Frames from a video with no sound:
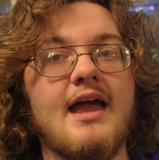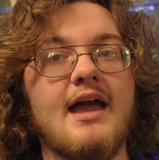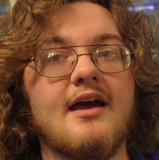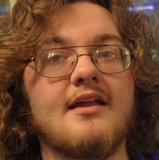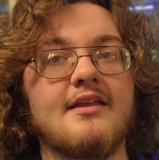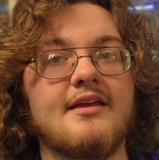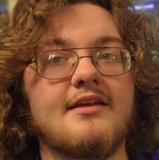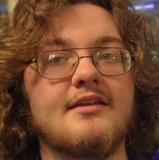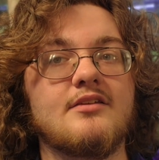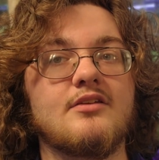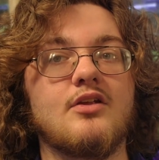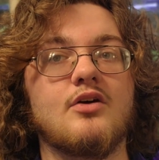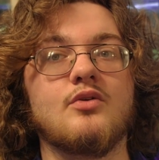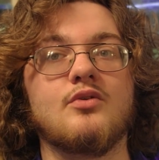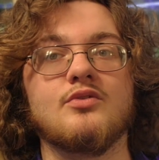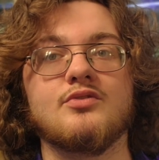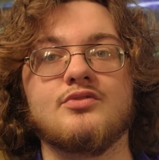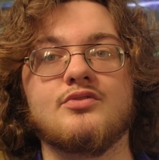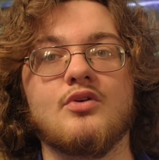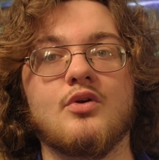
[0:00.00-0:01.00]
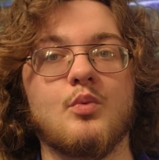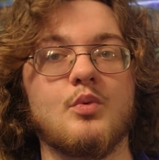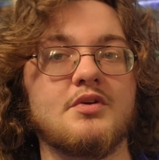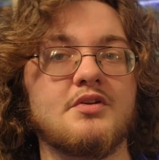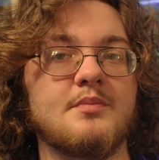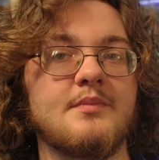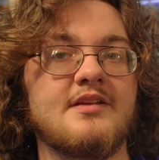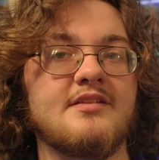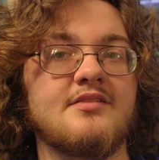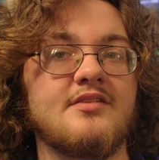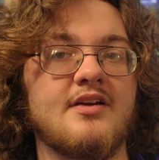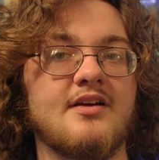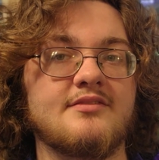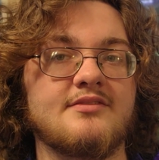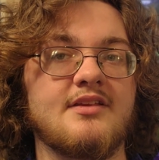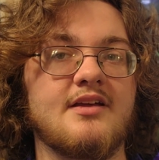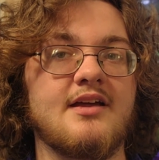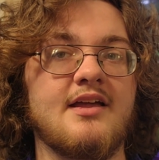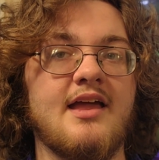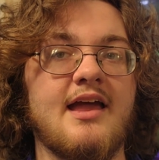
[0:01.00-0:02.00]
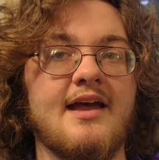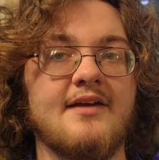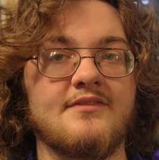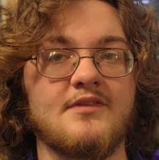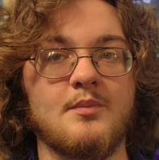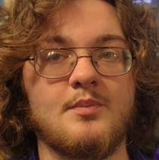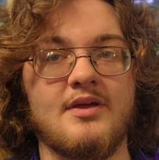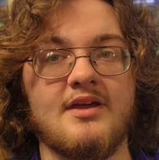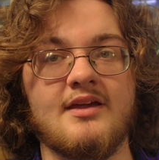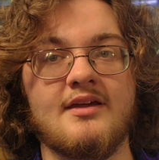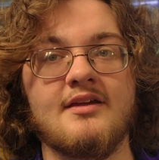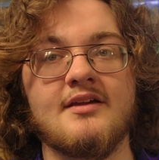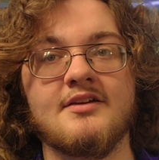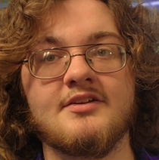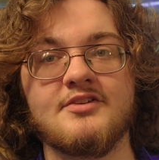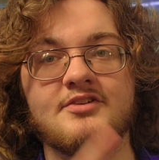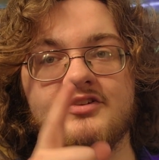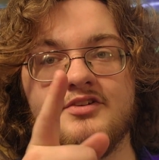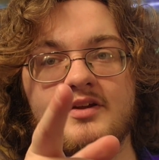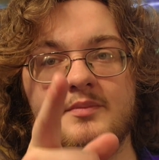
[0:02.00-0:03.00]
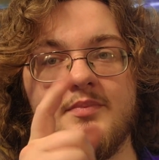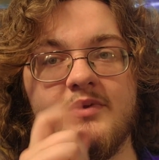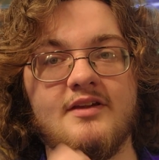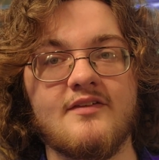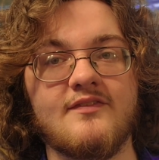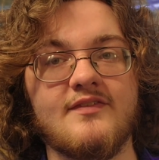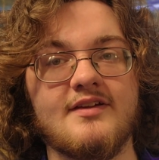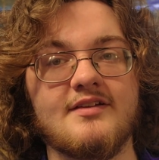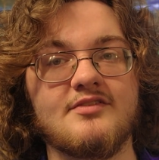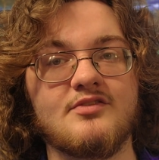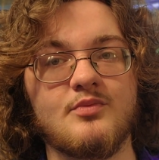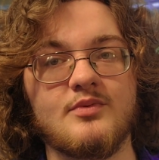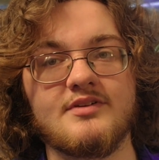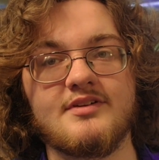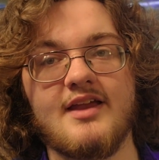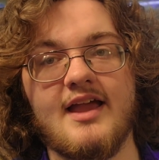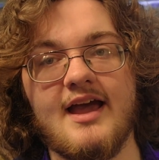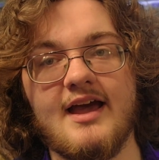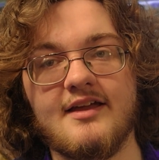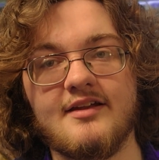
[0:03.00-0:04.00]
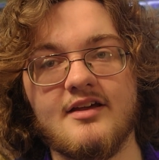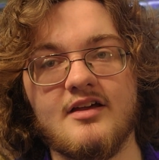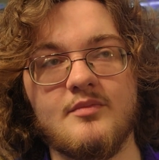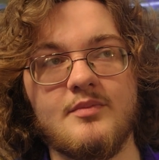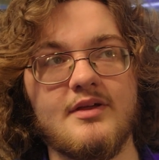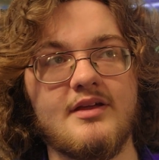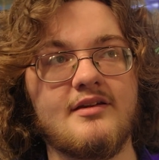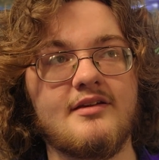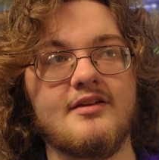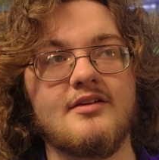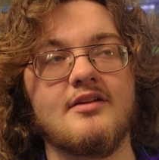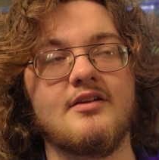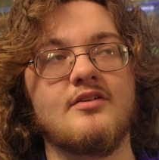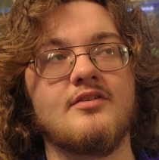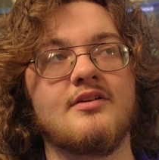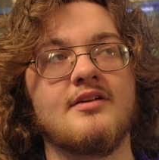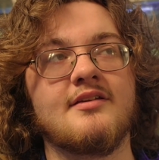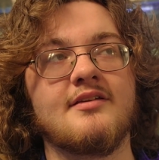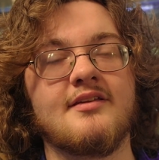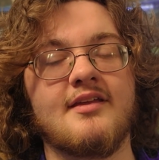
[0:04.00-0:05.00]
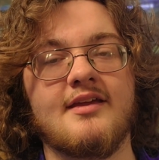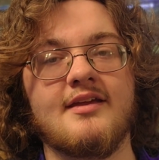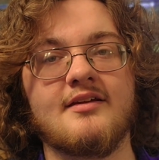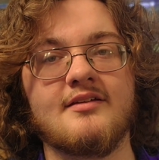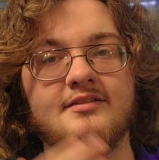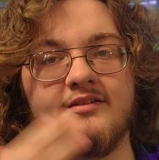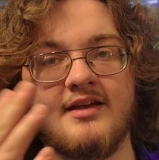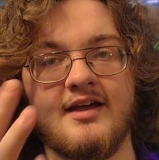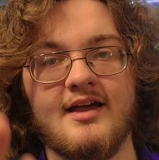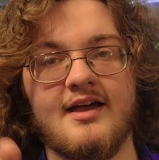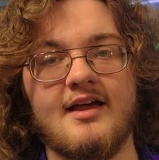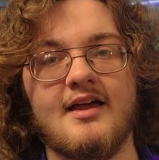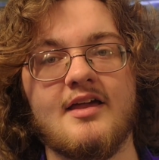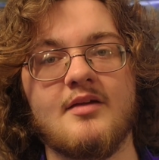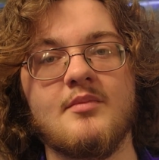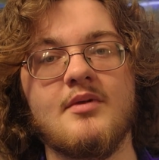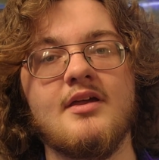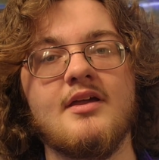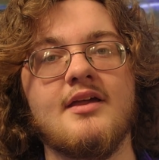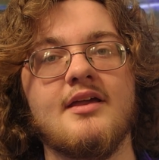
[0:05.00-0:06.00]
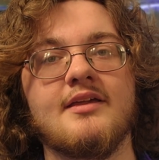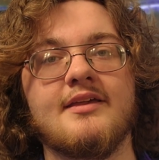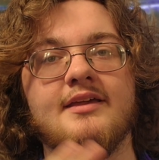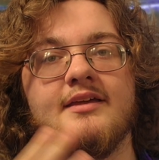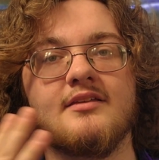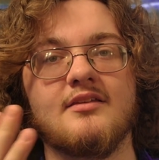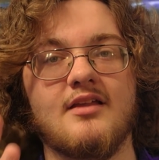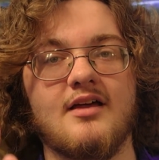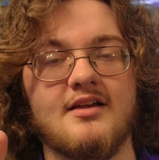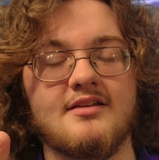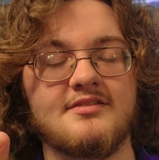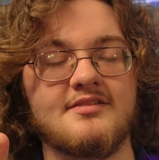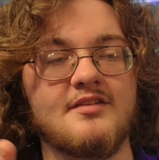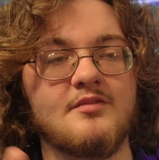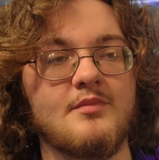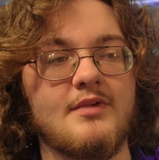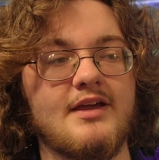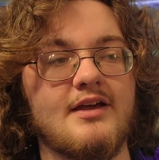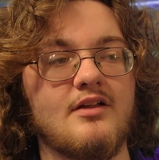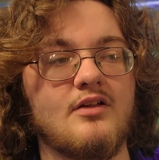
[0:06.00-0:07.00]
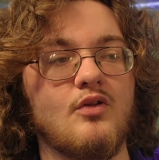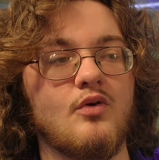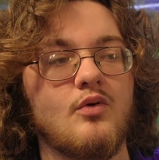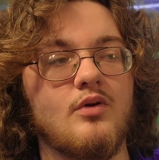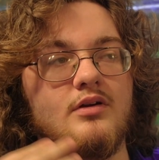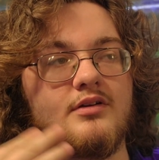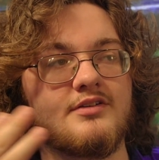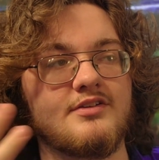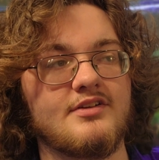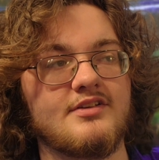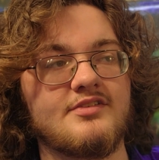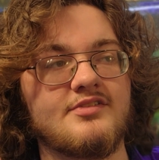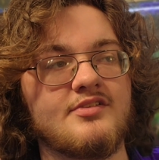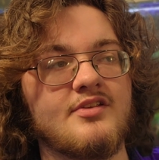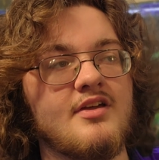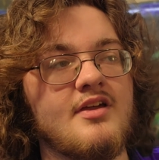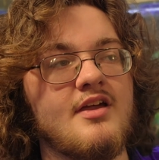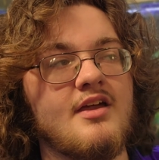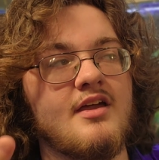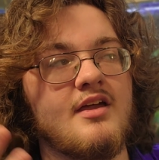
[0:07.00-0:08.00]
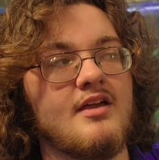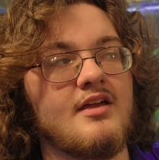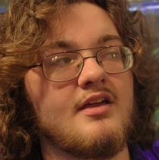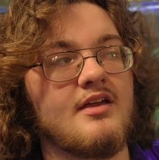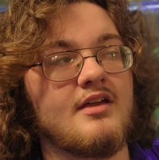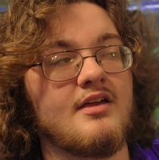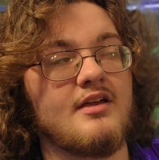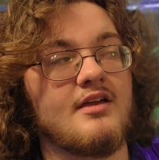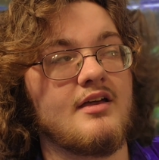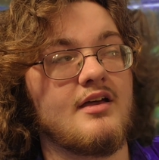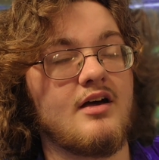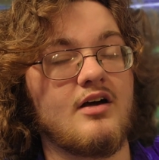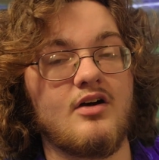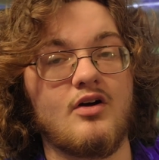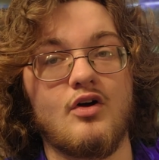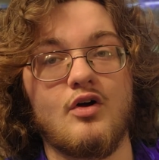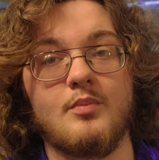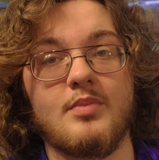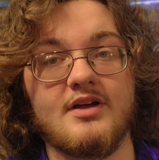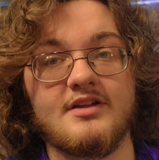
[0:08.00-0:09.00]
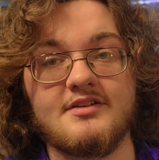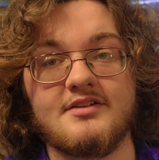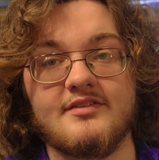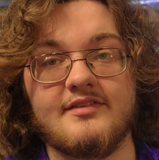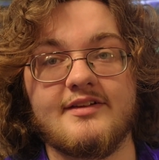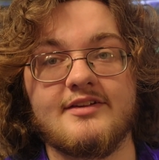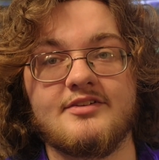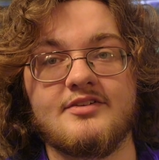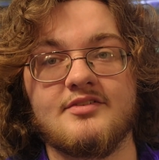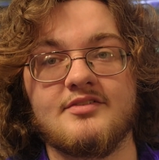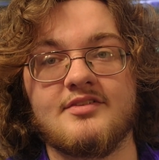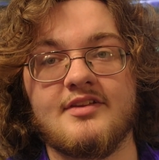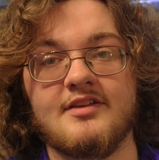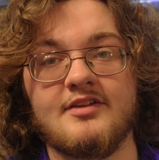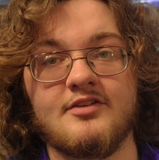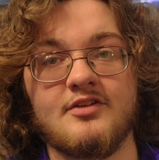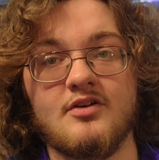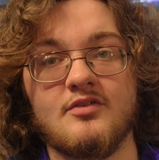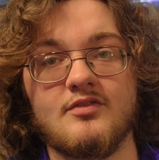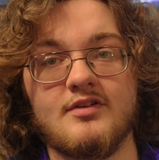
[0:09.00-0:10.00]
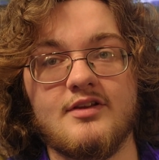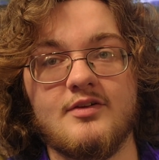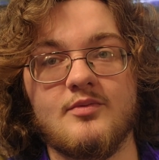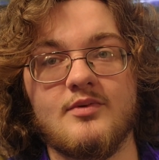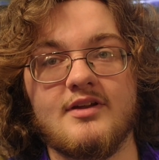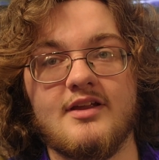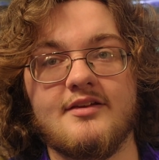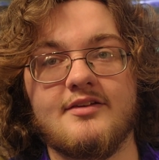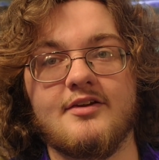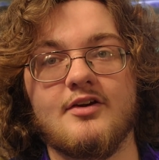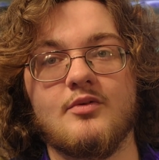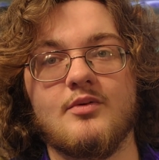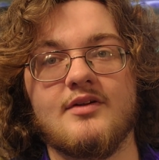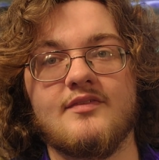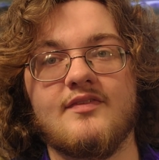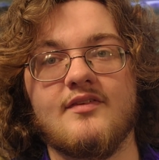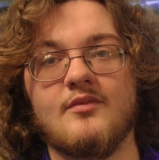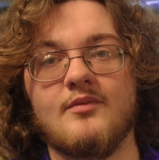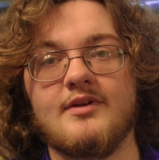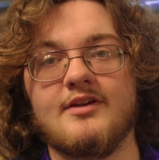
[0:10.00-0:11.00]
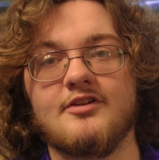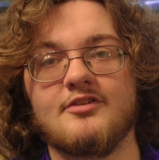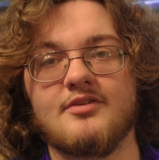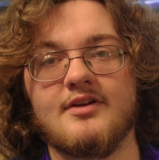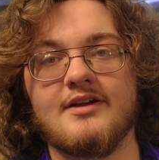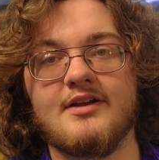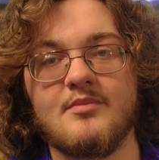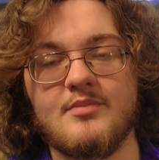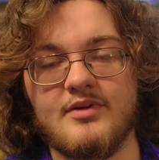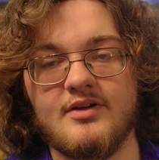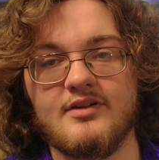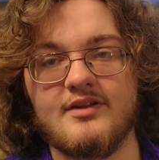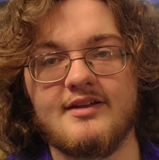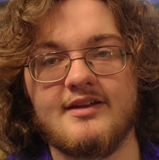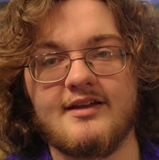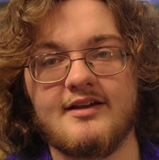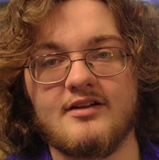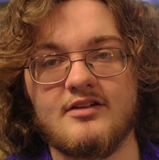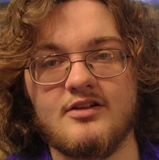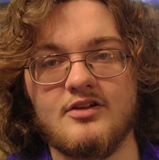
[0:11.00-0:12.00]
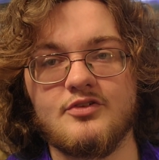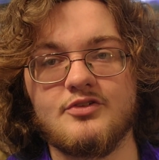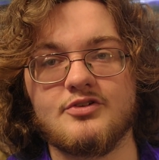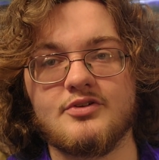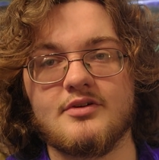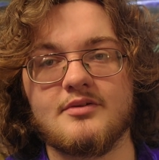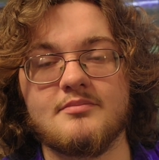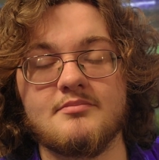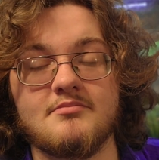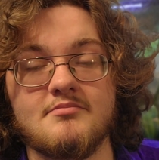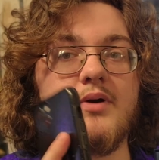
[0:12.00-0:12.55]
at a local store, which means you have to pay shipping fees, which add up and, you know, can take time, get lost in mail, or just a whole bunch of issues that you don't really want to deal with when you're trying to build an enclosure.